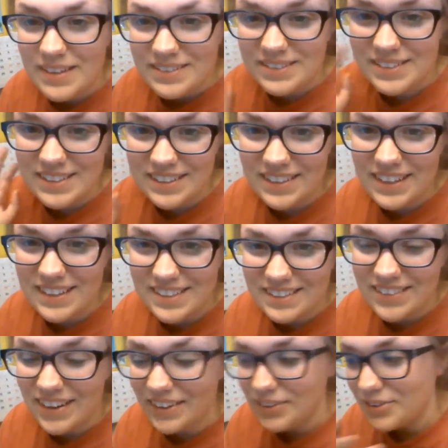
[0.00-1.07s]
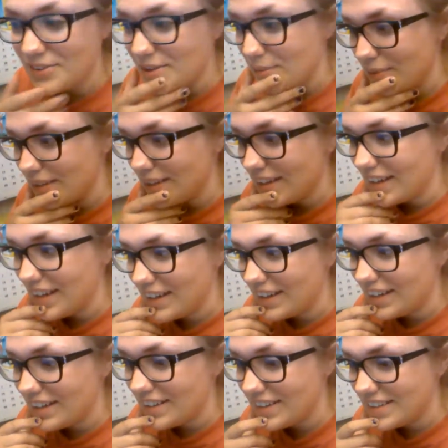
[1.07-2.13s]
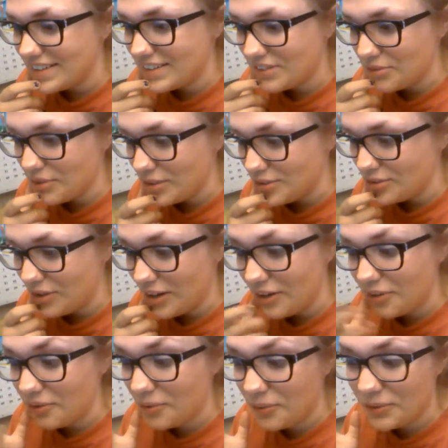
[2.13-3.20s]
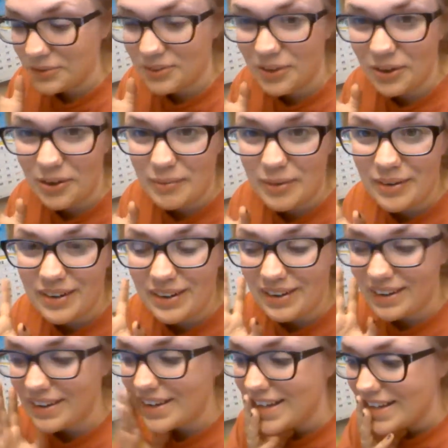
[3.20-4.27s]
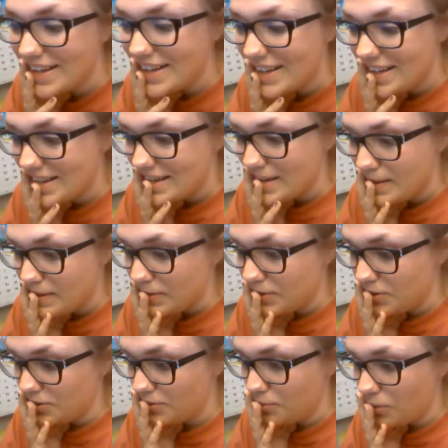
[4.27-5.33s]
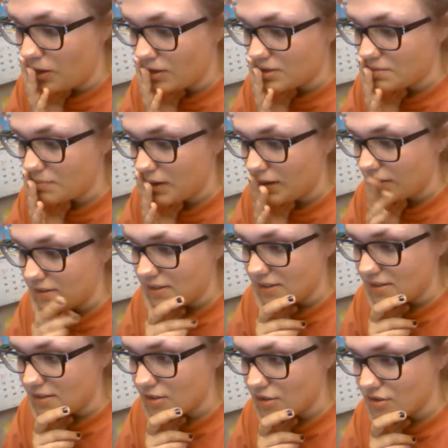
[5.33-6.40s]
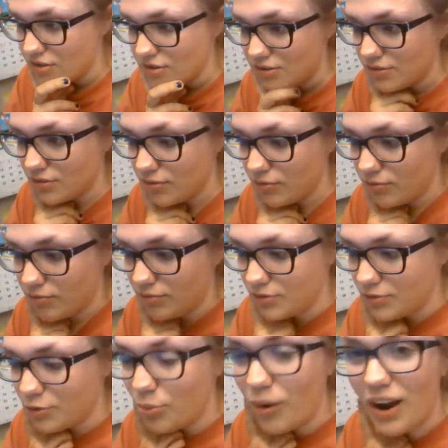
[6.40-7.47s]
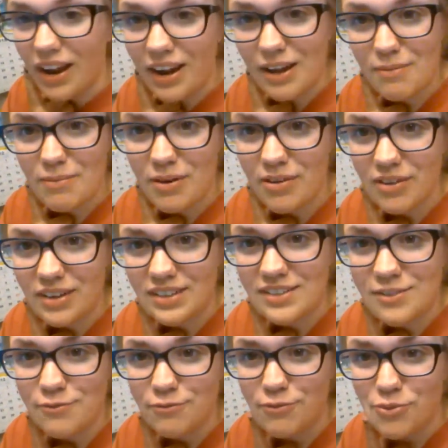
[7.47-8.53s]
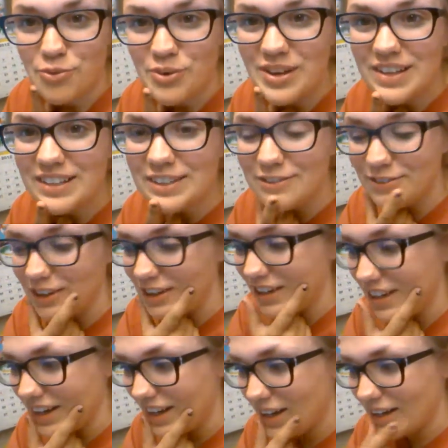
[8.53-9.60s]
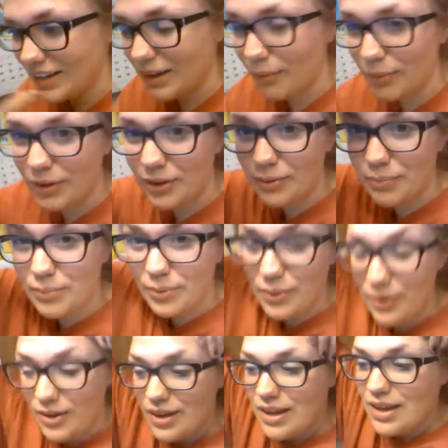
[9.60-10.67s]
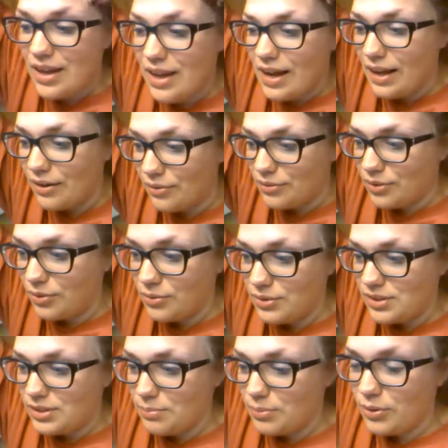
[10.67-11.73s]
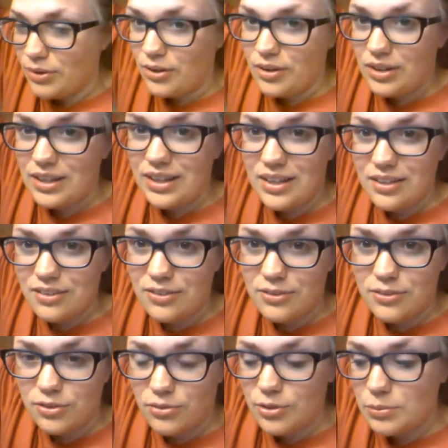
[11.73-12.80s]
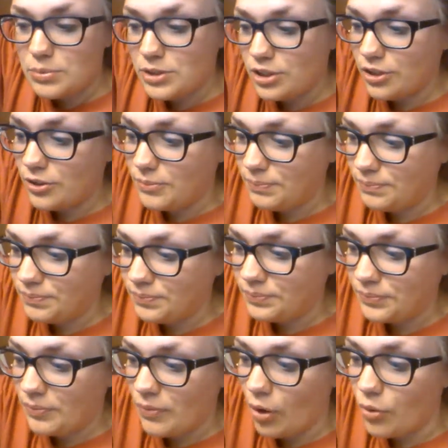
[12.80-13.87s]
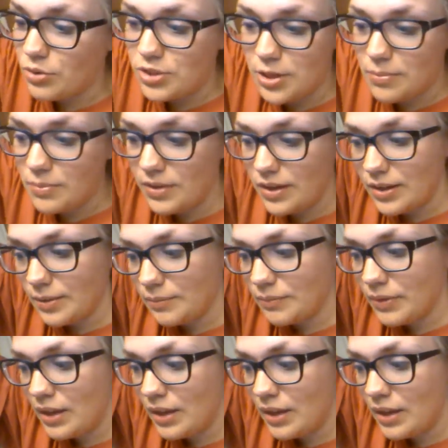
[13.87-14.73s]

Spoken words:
So I'll see you guys tonight or something. This is a really short. I don't know what to talk about. You should watch my sister's Twilight parody. It's really funny. I'm gonna put, I don't know, she put a link in the description or something.